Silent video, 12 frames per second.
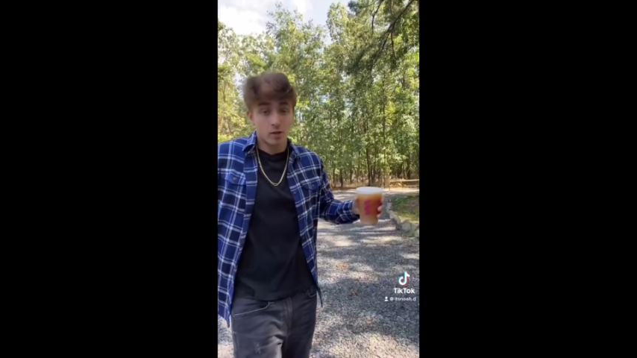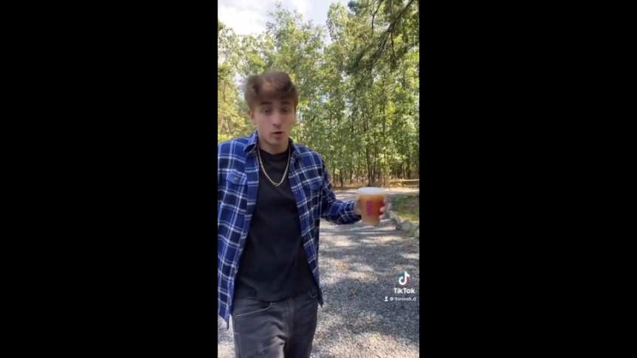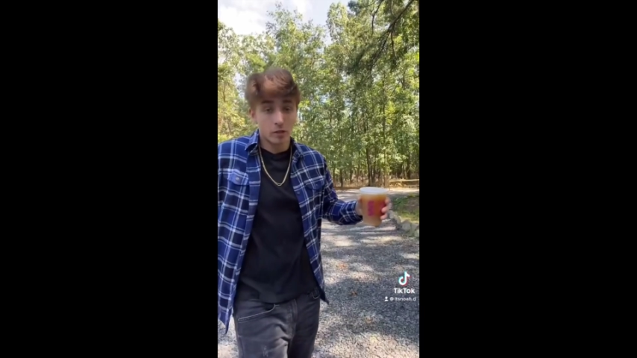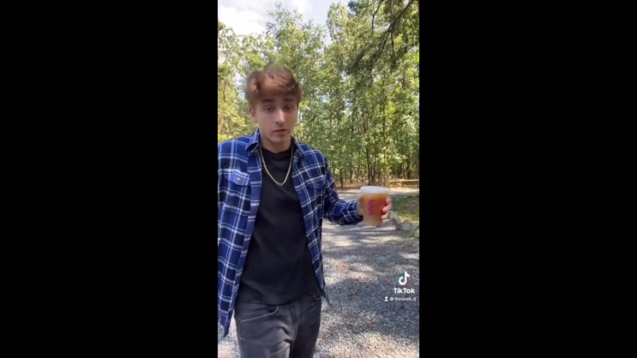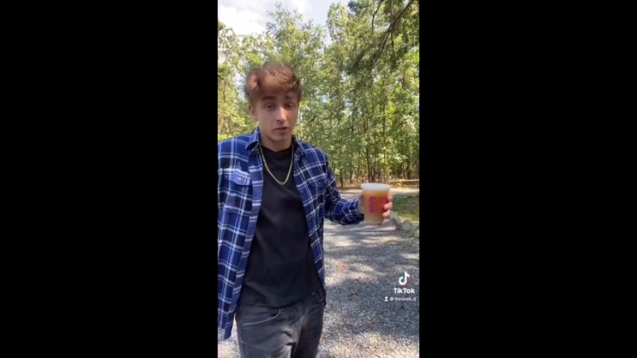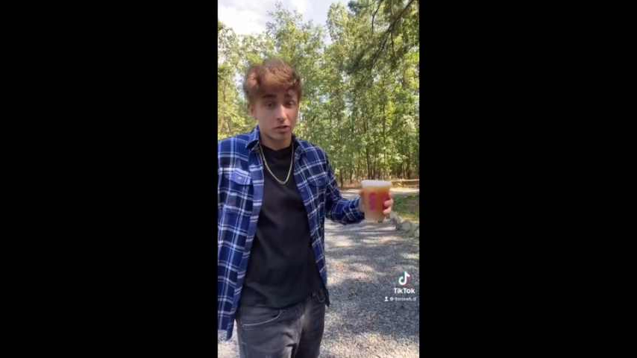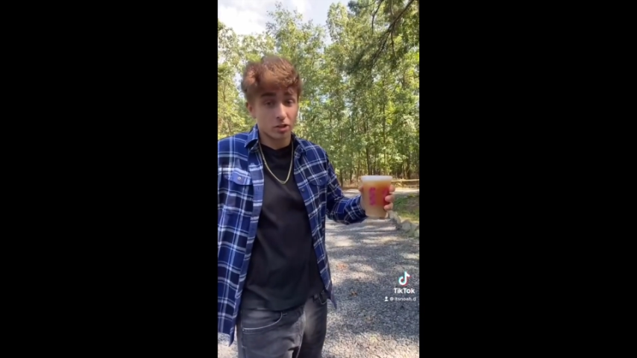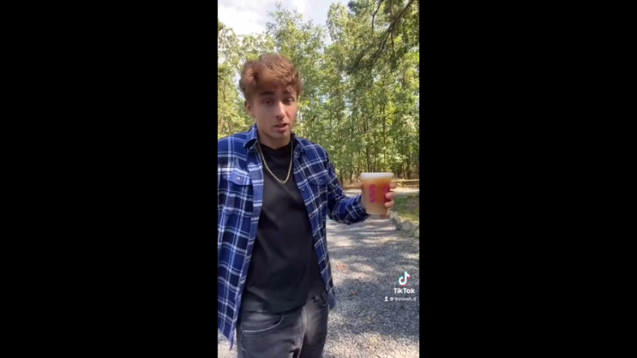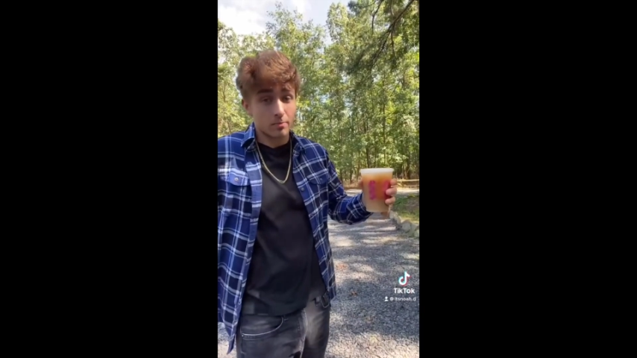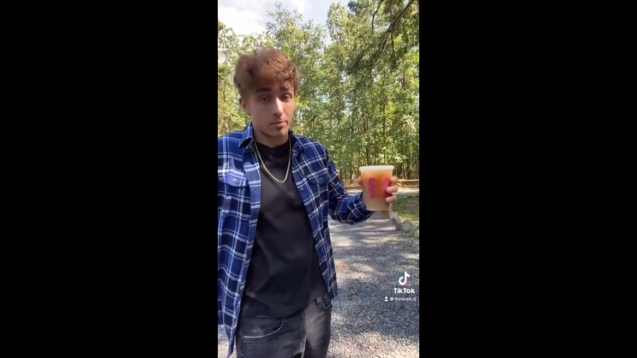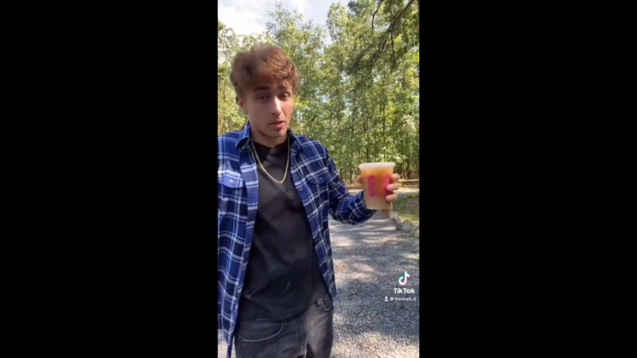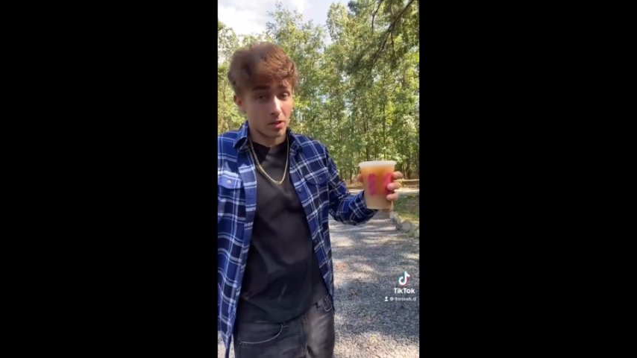don't even
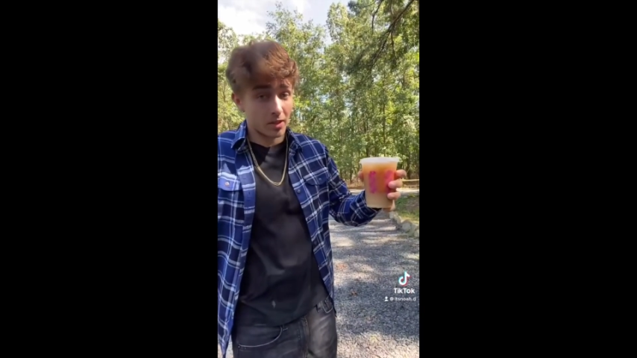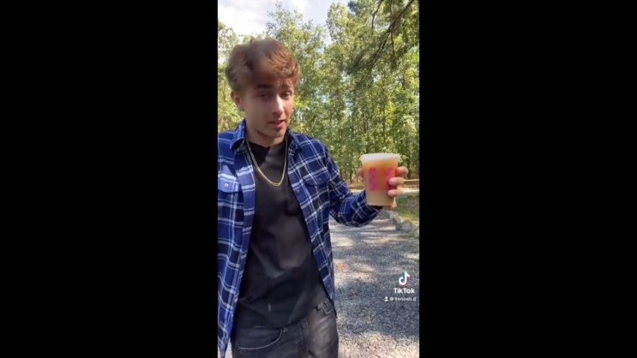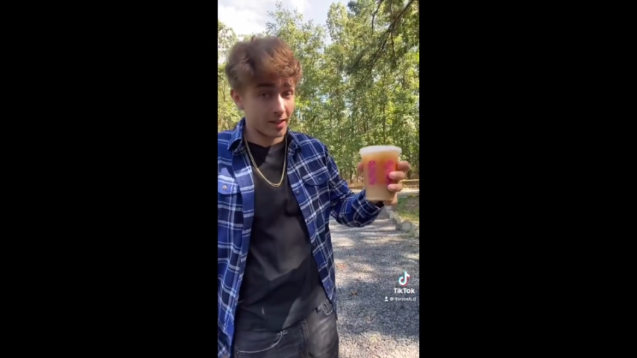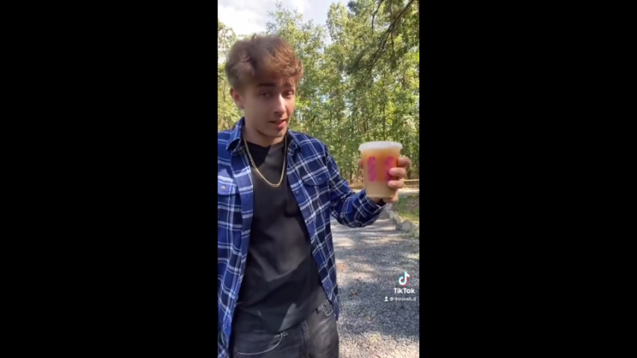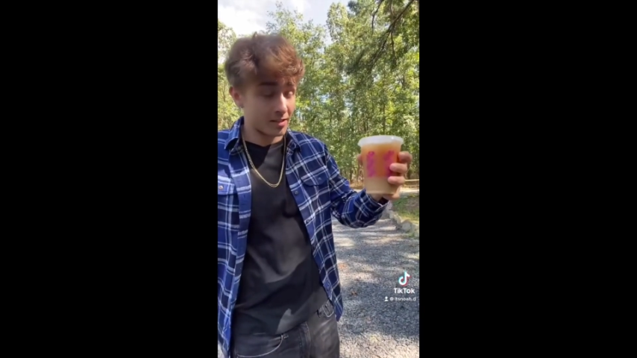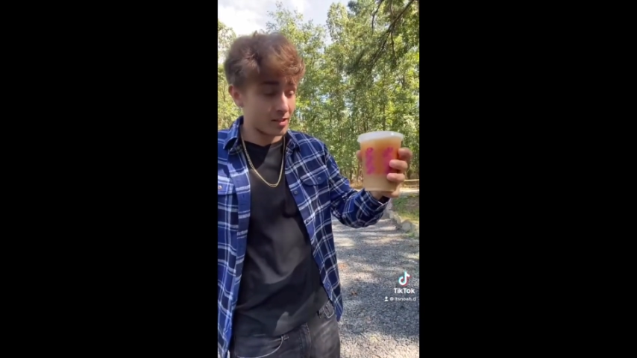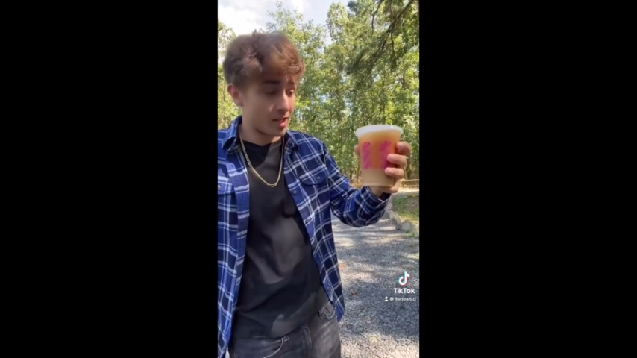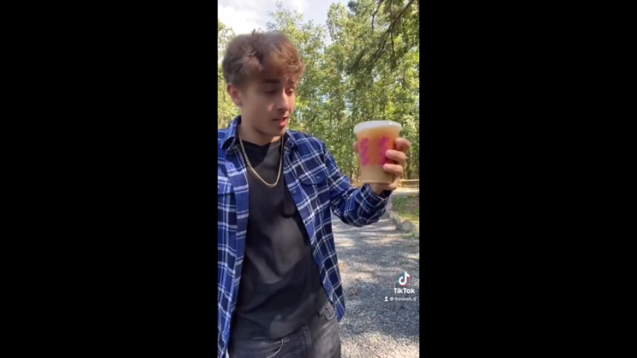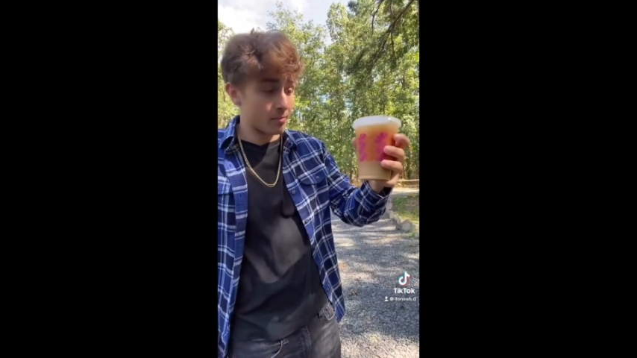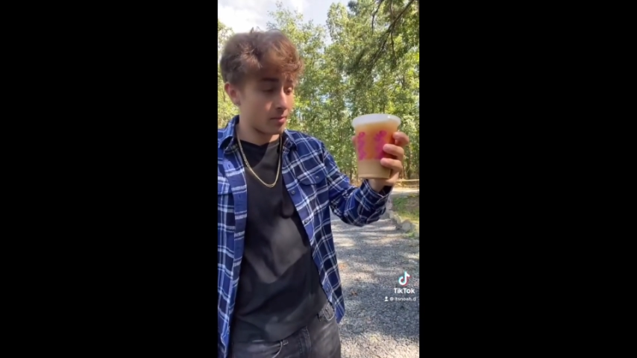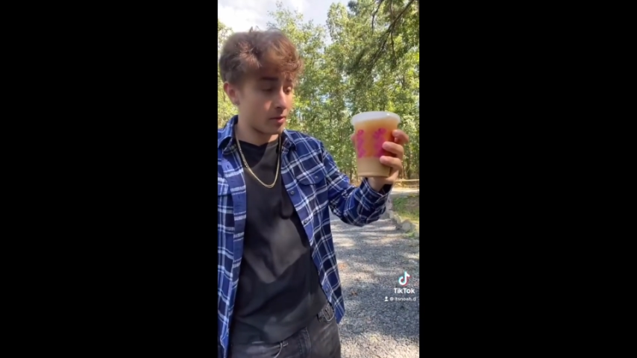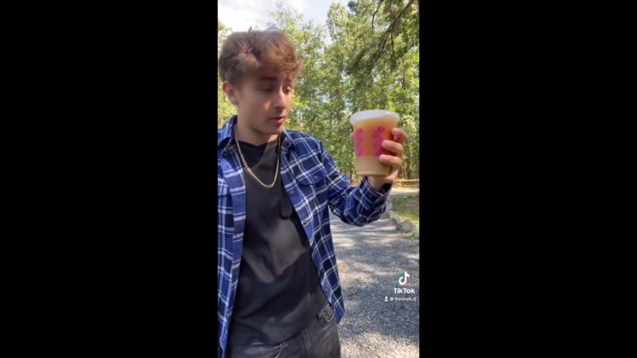sleep because I can't
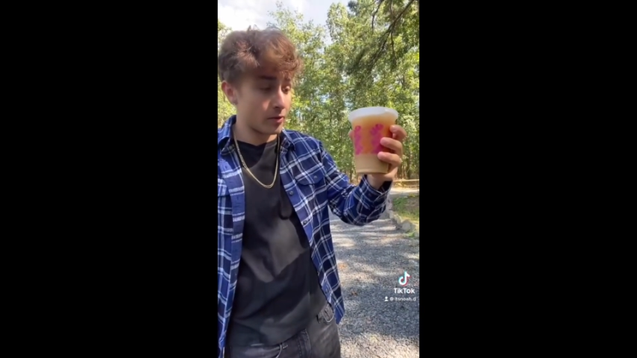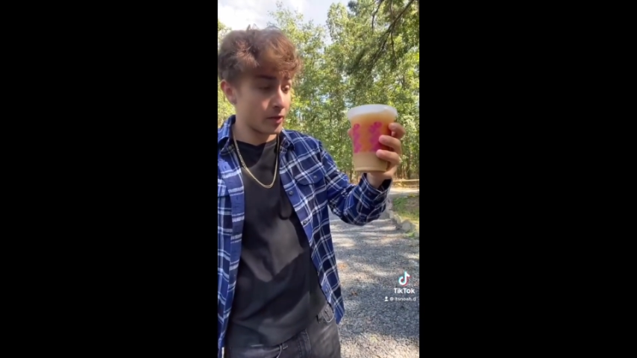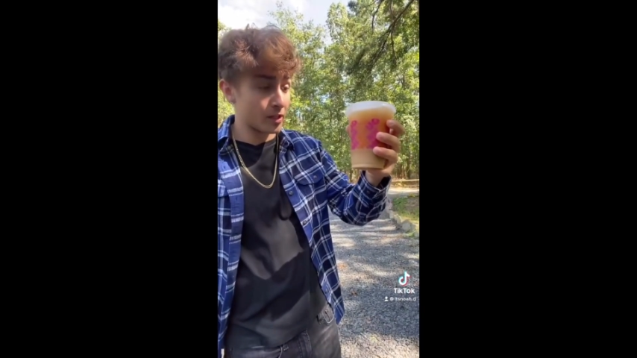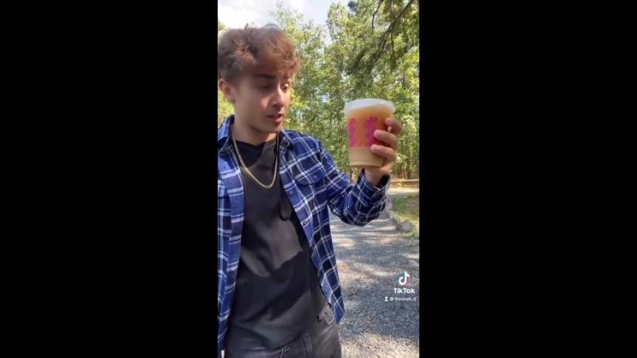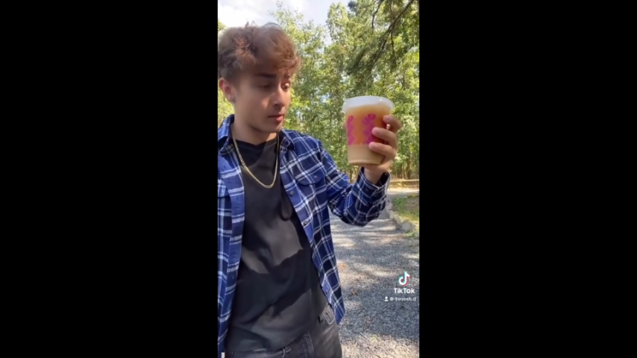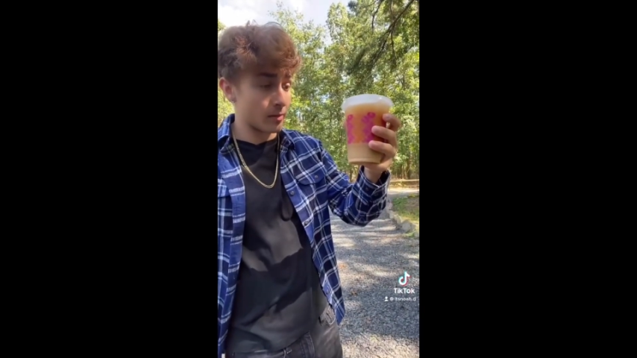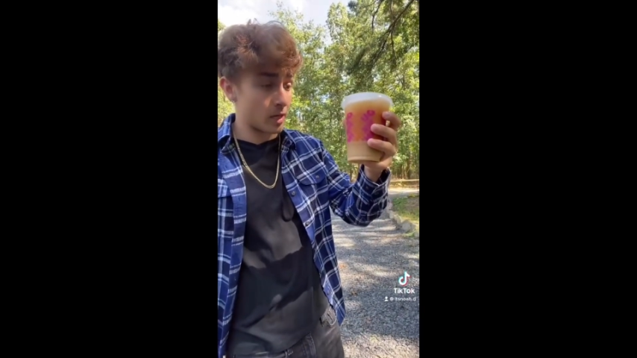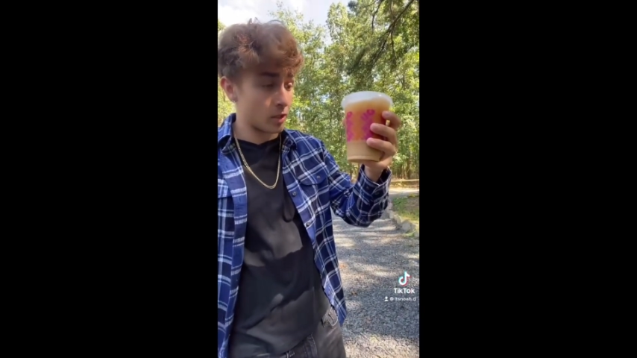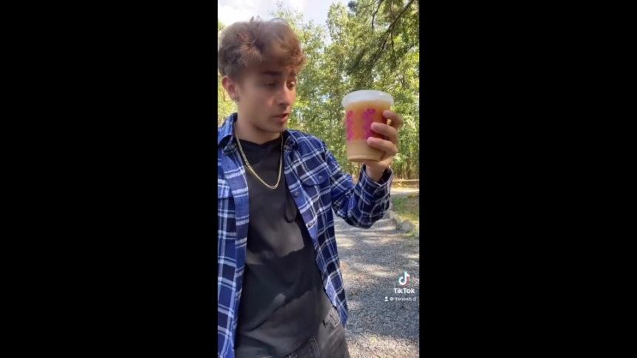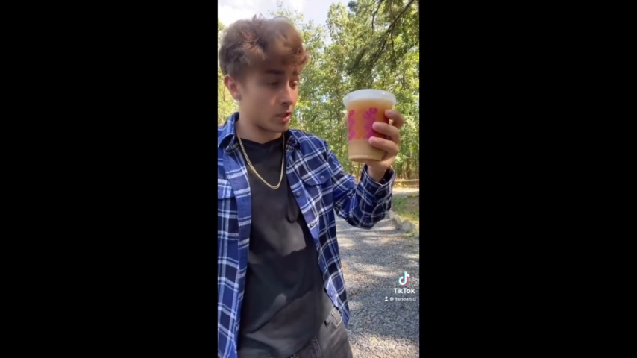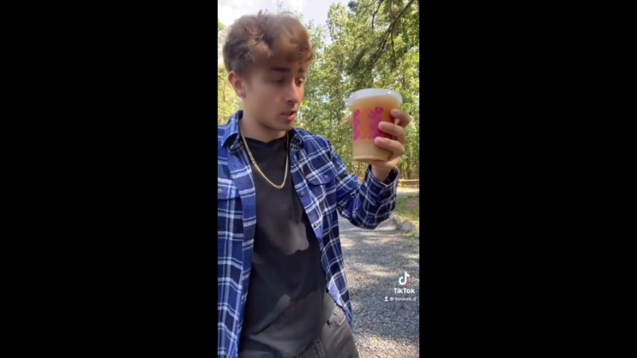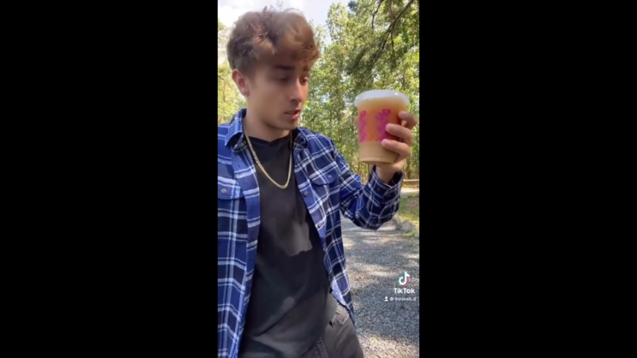stop thinking about it.